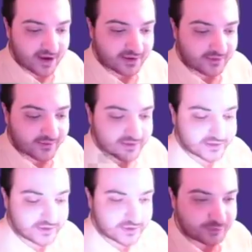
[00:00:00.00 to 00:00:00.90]

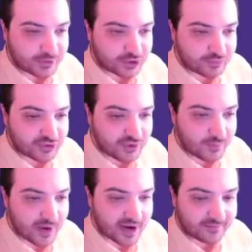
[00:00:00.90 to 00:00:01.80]
obviously there's bishop
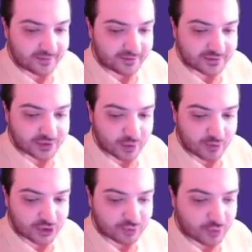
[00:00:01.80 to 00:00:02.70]
g5, and there's so
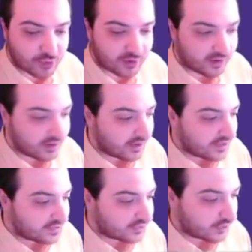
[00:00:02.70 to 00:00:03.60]
much more.
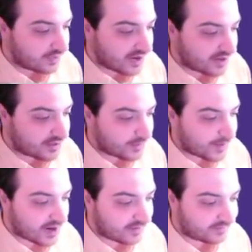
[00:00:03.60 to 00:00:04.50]
So knight
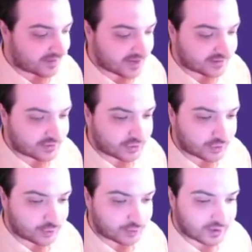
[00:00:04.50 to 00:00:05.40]
d5 led
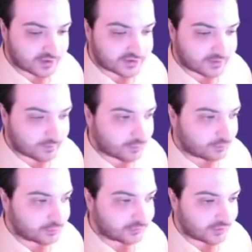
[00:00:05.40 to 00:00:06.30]
to a simple
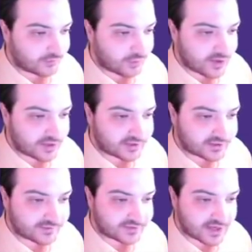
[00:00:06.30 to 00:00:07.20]
move of queen takes
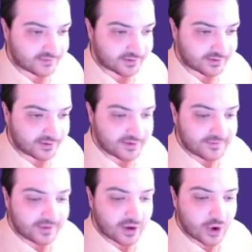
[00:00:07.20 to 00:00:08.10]
f7,
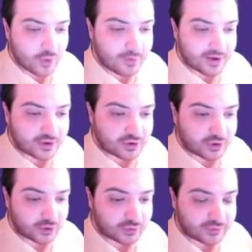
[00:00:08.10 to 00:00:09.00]
hoping
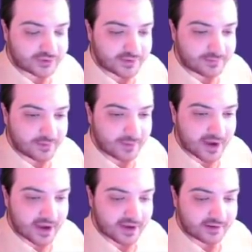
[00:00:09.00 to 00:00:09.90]
to
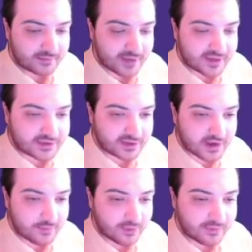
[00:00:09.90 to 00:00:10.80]
simplify and makes a
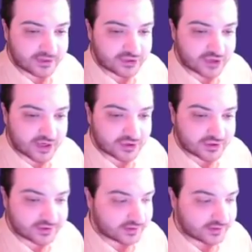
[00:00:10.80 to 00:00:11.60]
couple of exchanges.